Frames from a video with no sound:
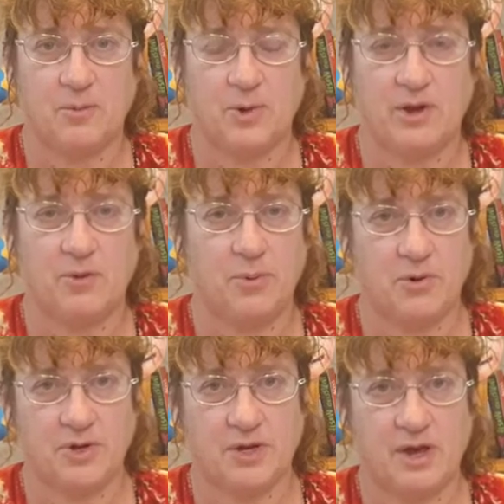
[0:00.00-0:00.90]
where a
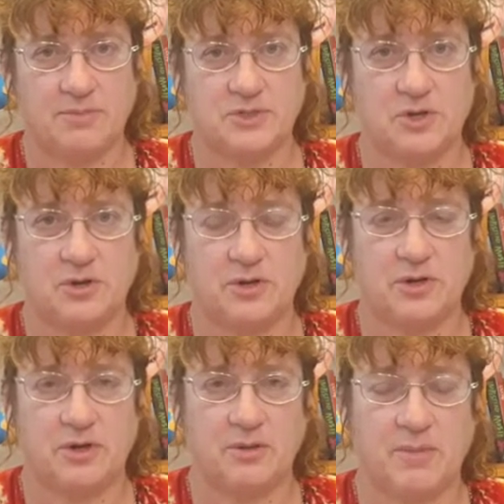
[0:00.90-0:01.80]
porter comes
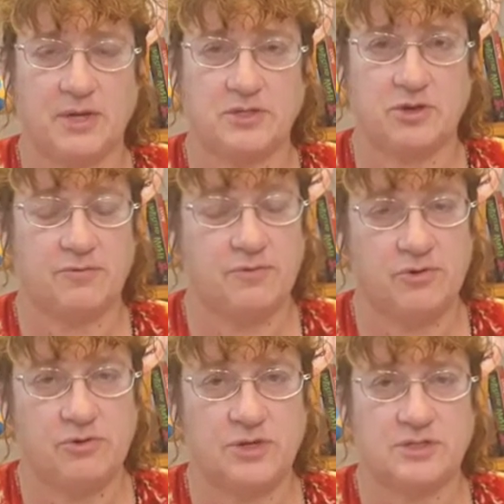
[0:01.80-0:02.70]
on, makes a lot of
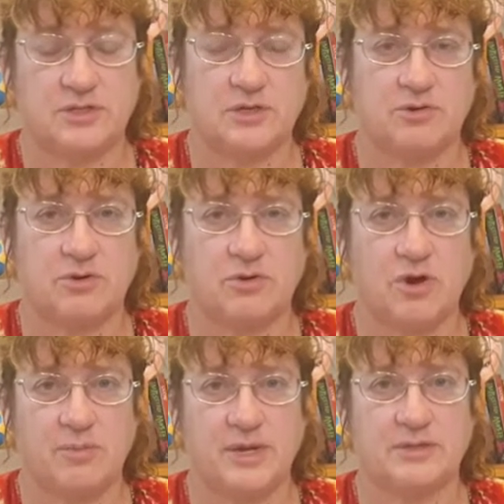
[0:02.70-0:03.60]
rude and satirical
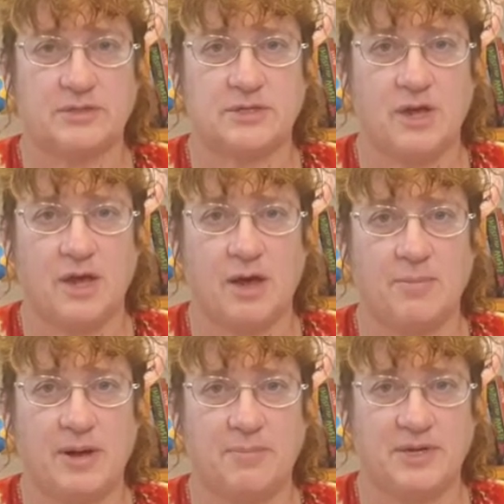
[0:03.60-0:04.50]
comments
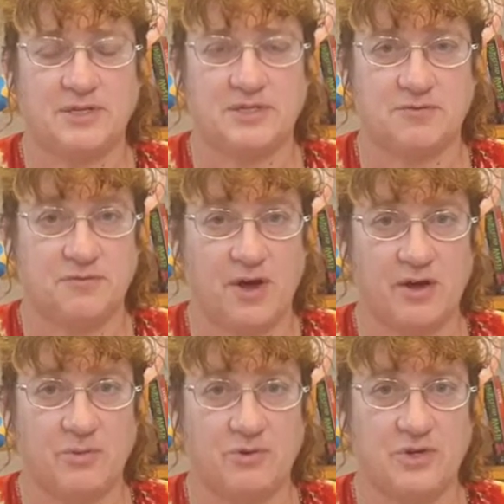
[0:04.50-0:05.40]
about pieces of
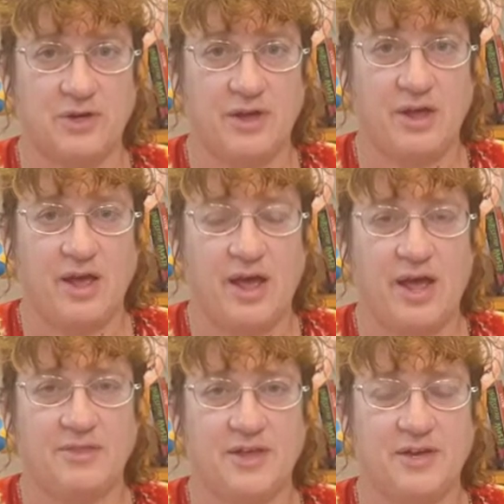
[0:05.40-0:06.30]
firewood,
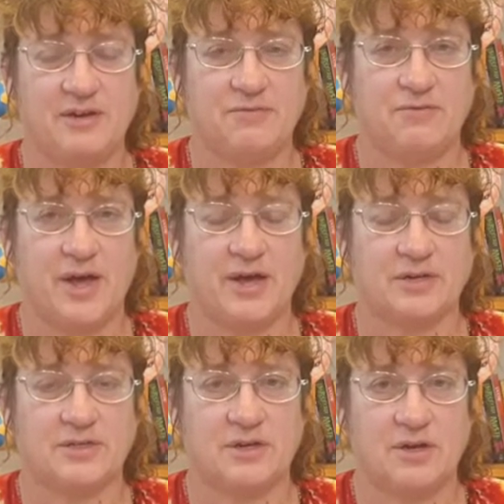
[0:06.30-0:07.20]
and then, in
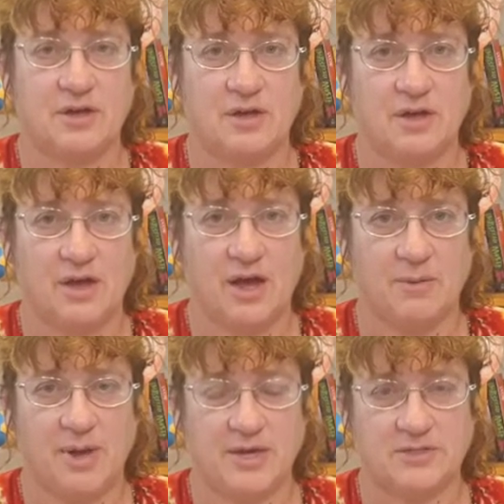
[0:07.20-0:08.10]
fact,
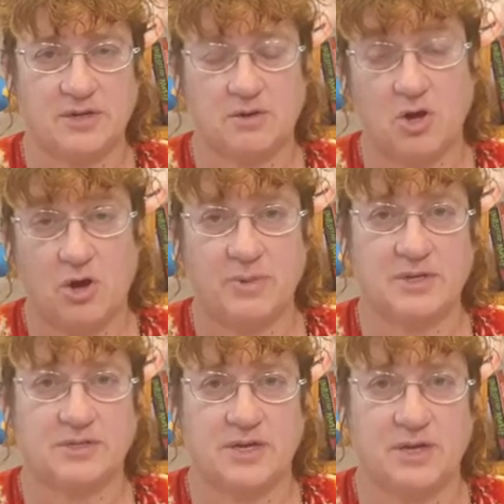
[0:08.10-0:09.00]
um, has a
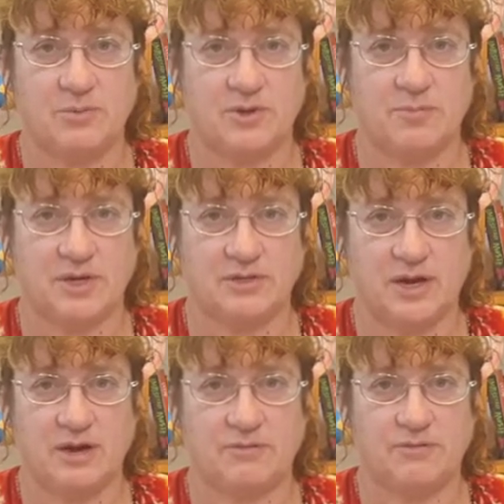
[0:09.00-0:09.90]
comic scene with
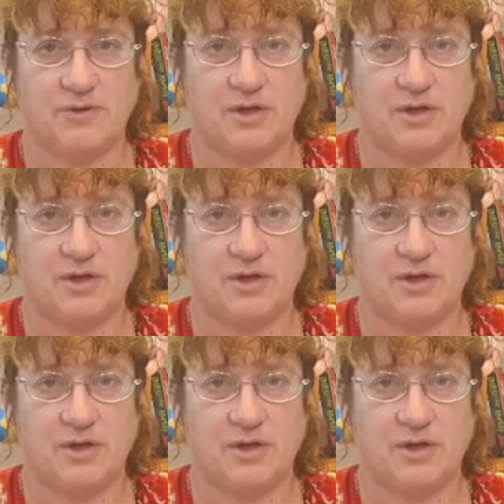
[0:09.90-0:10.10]
Macduff.